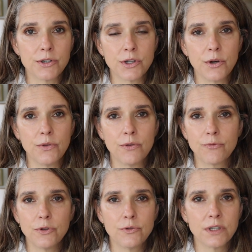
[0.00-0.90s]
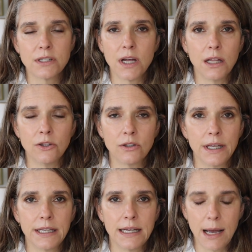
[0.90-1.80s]
So the fruit does not look
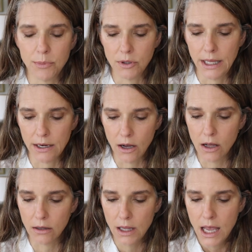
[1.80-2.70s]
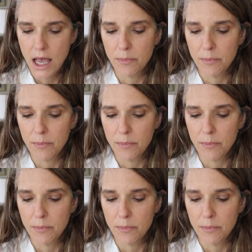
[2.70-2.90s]
like an apple at all,